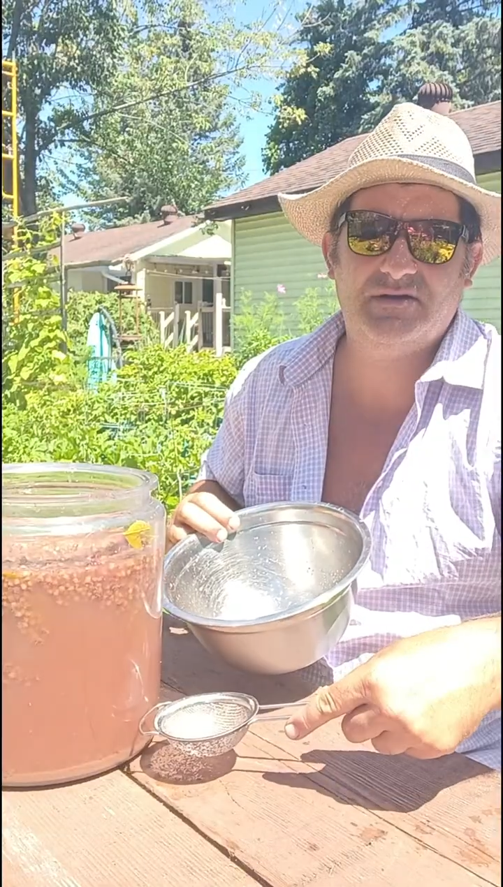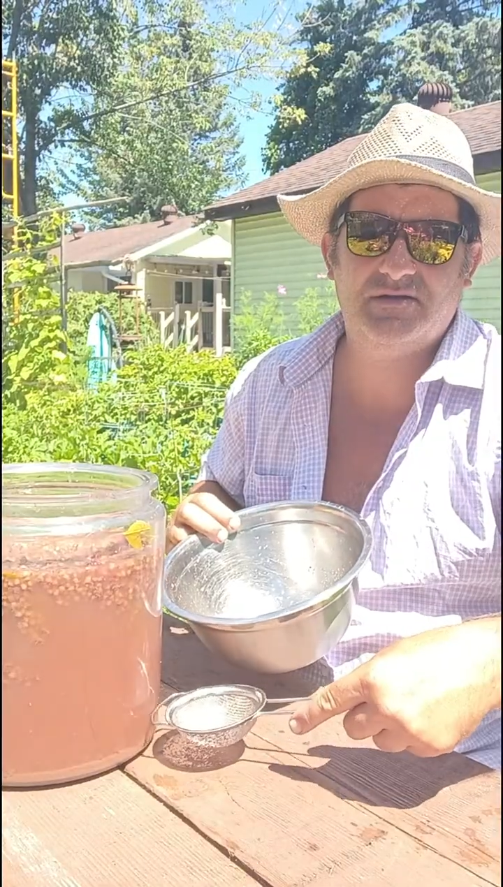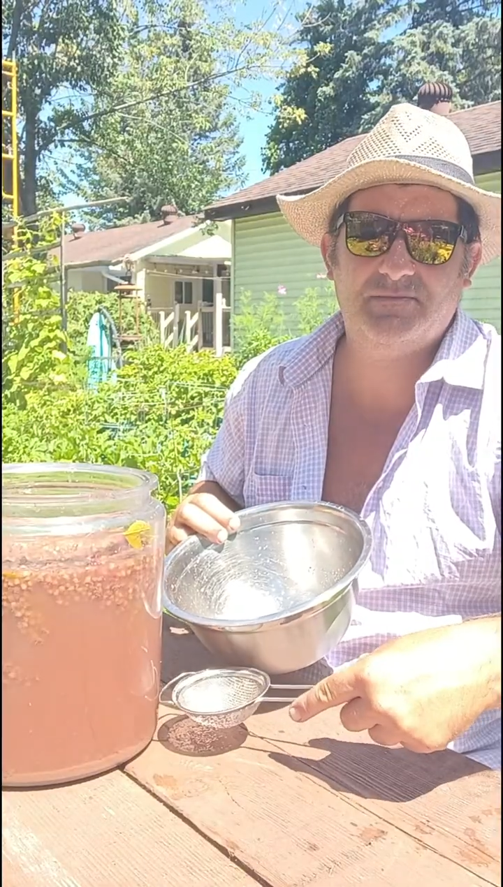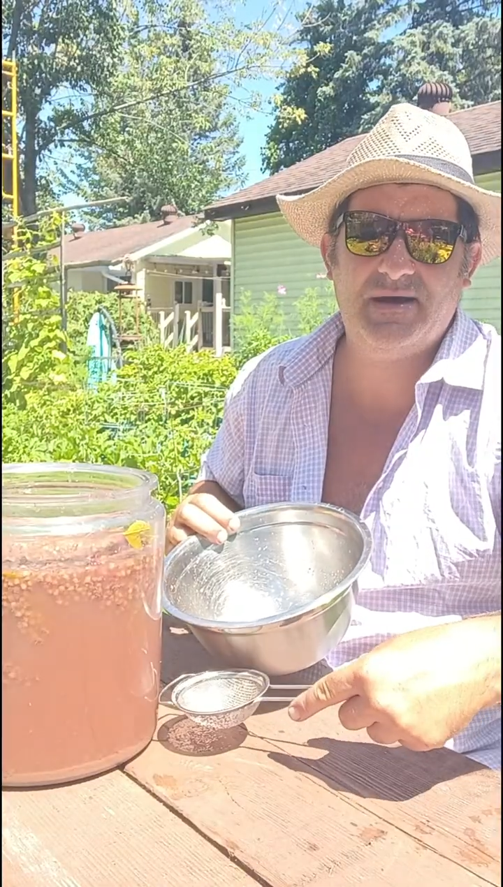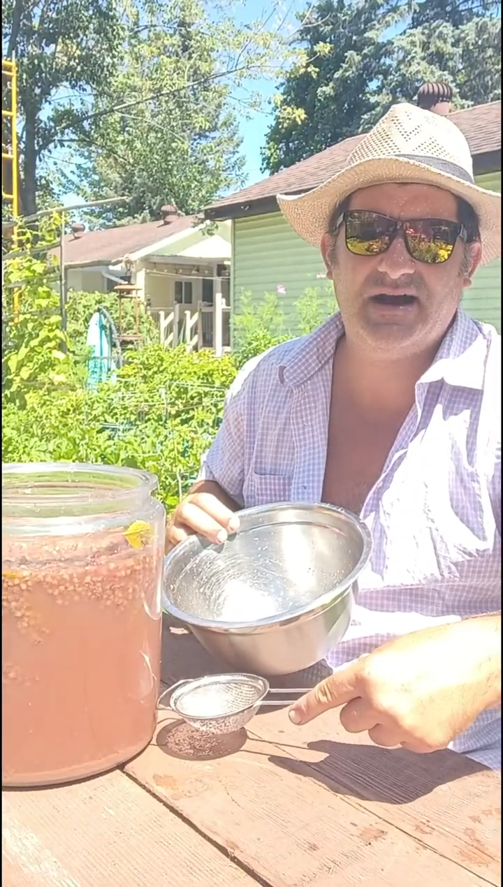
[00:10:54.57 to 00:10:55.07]
of
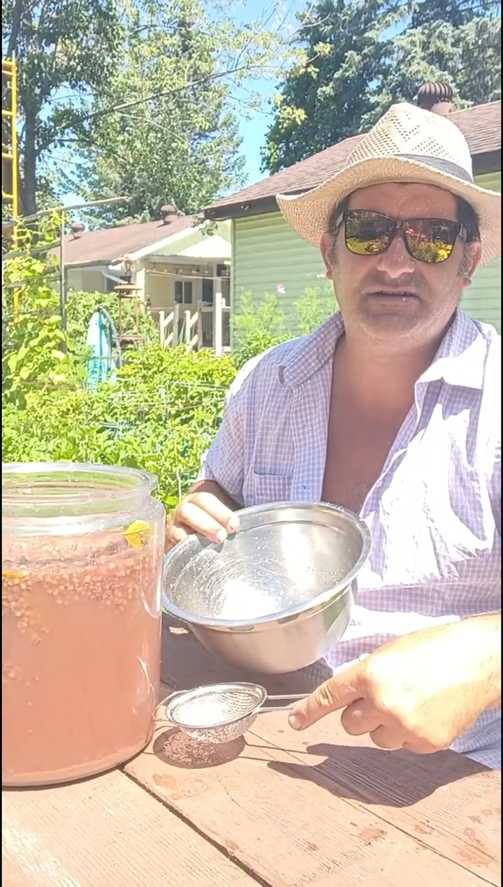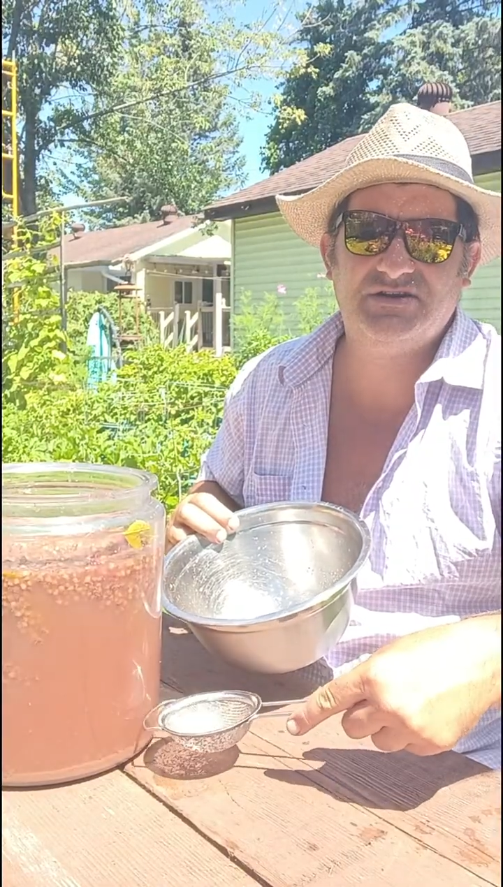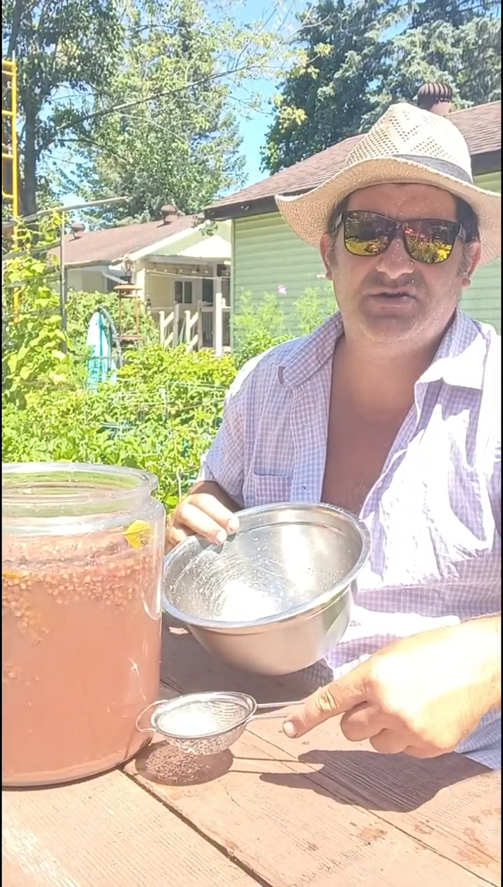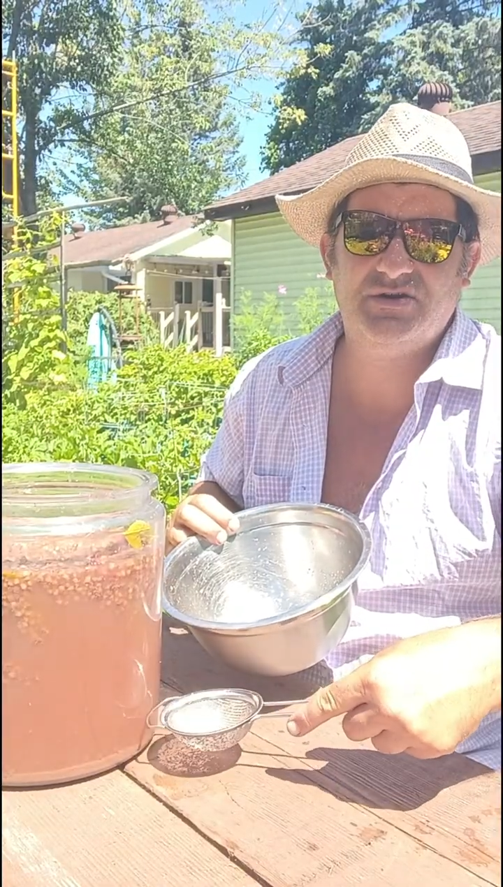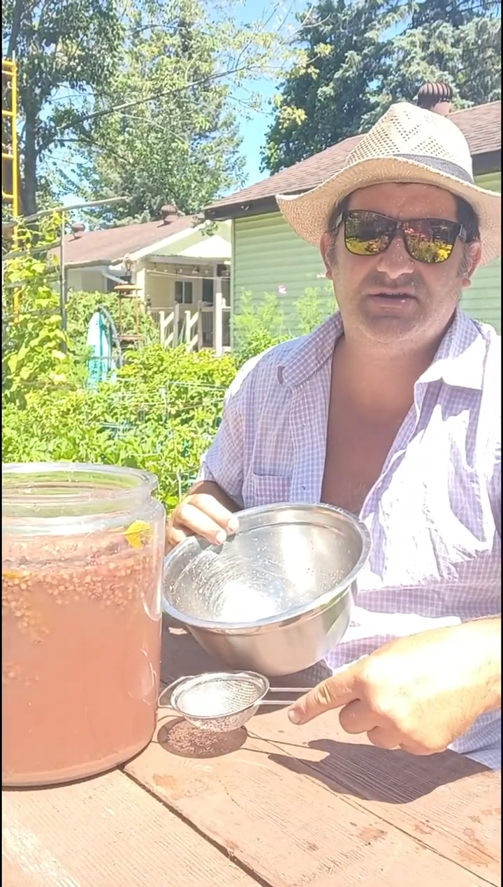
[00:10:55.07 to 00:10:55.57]
the
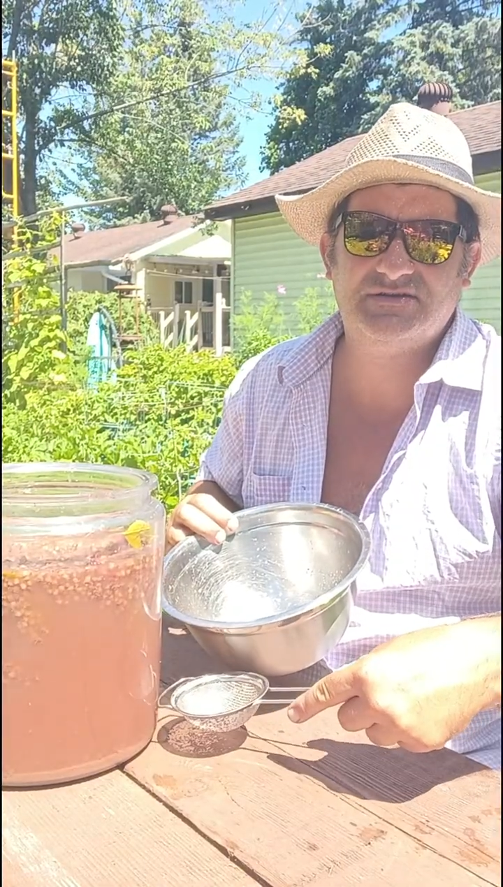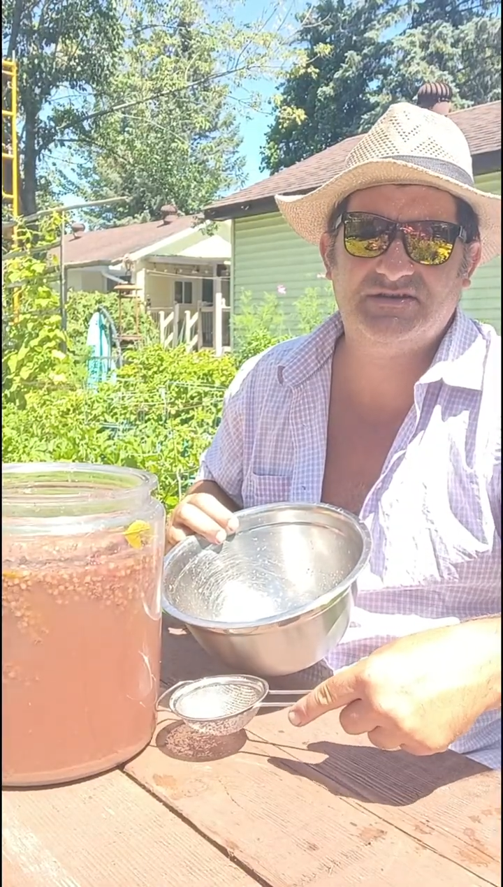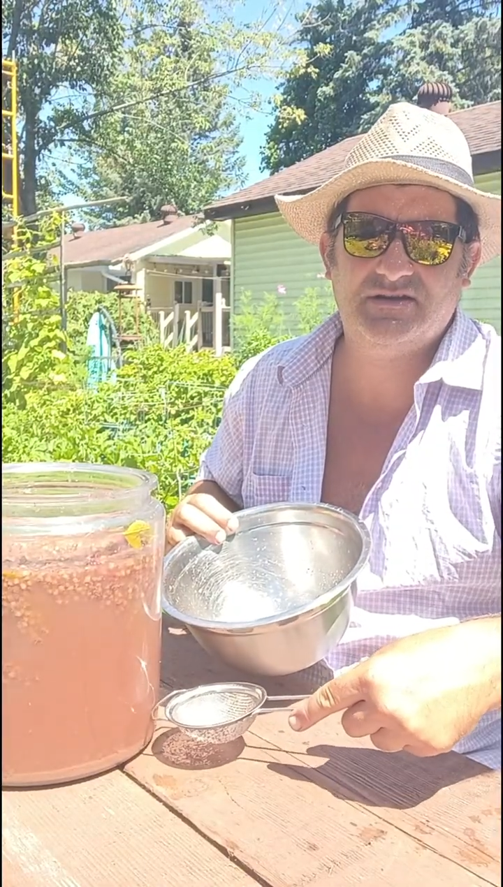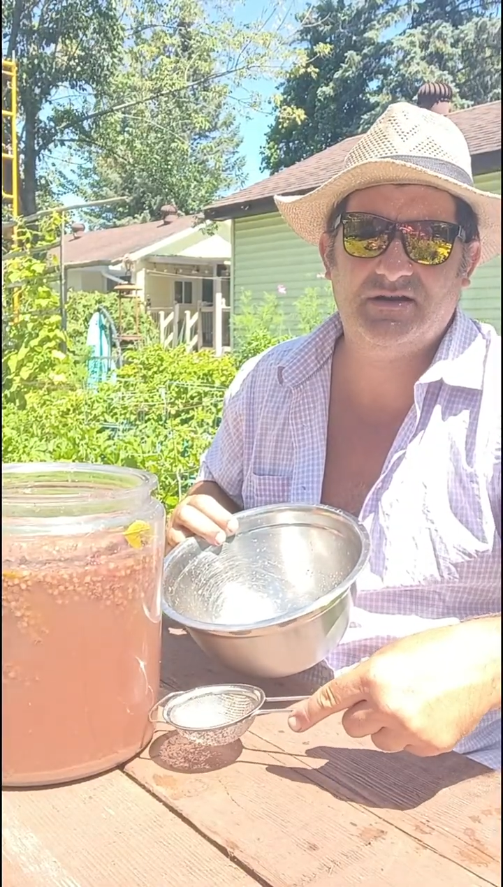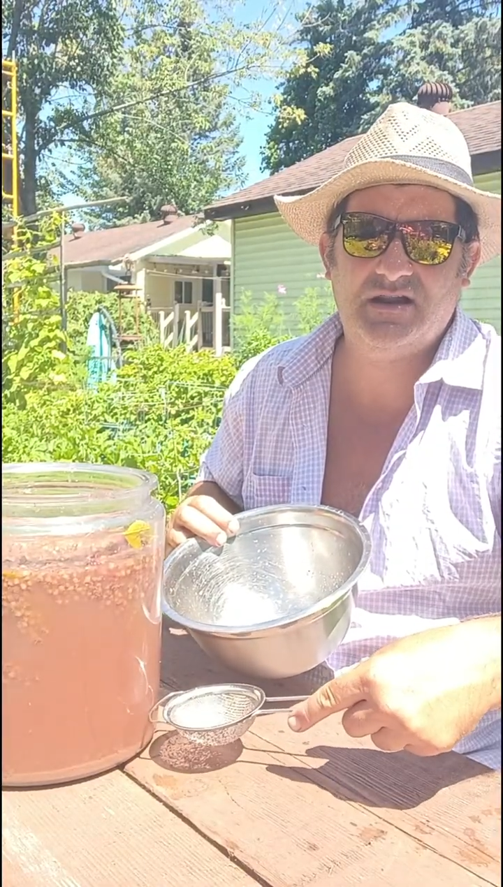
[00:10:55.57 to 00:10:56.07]
bacteria
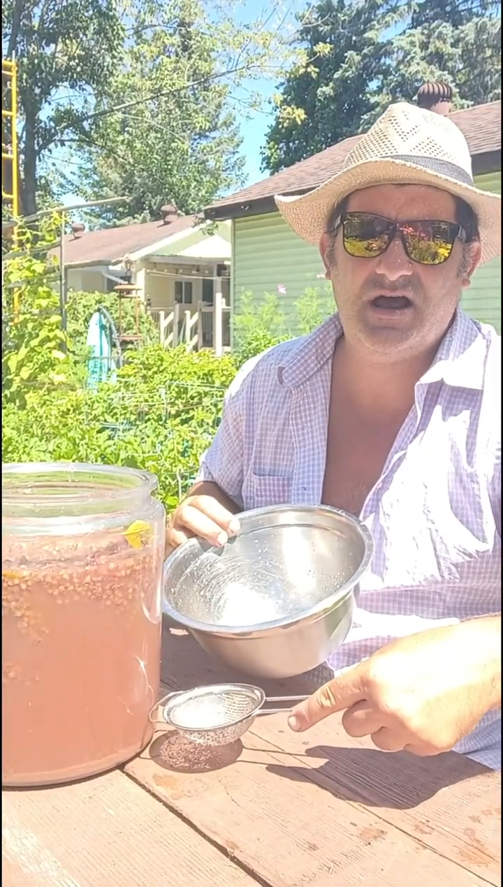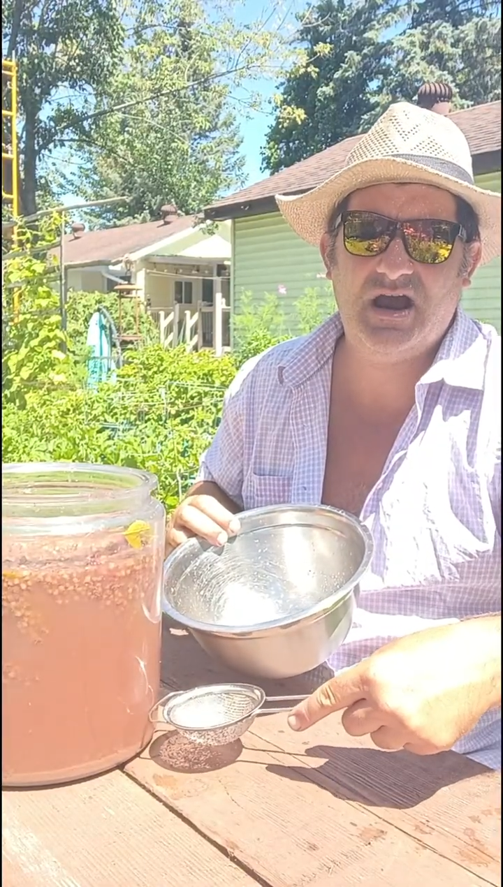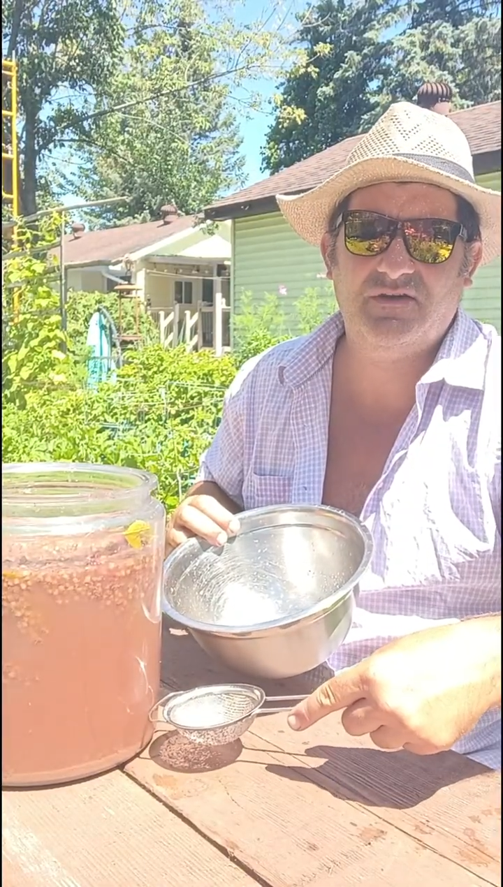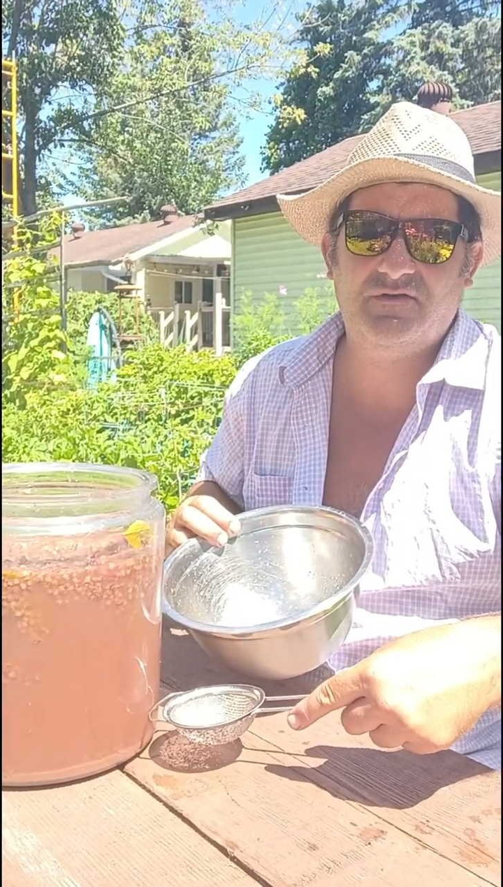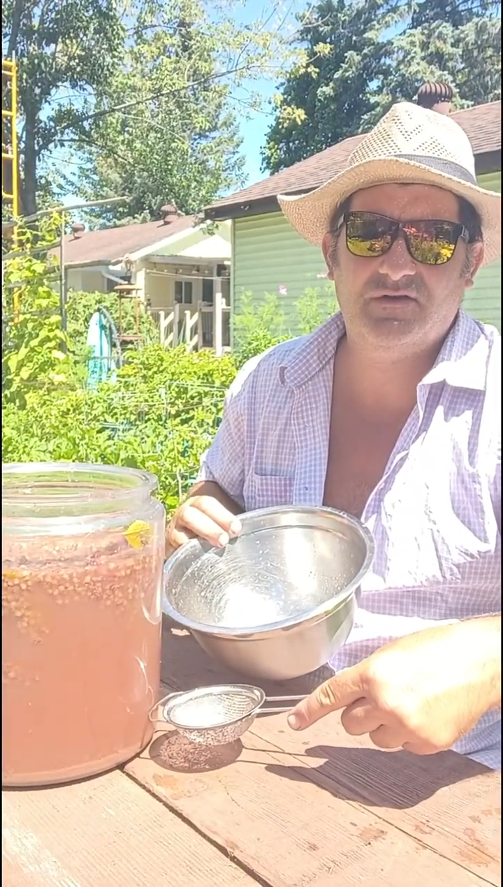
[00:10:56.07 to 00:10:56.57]
still
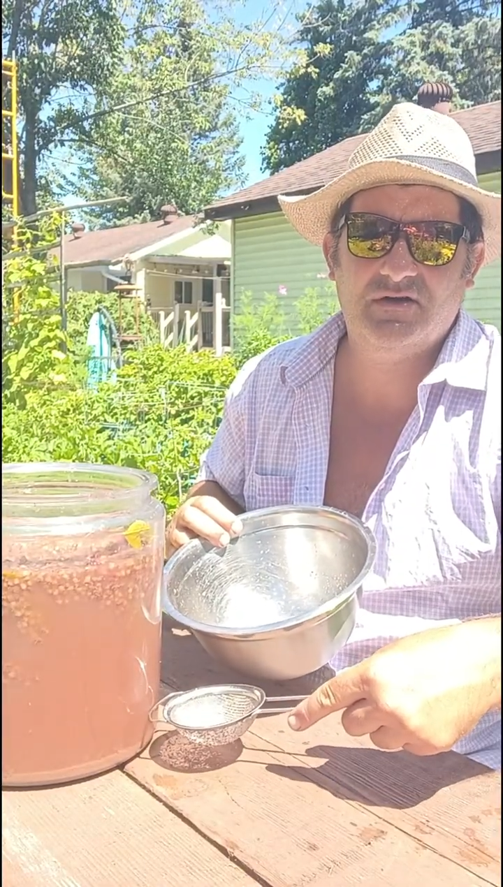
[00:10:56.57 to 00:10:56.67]
alive.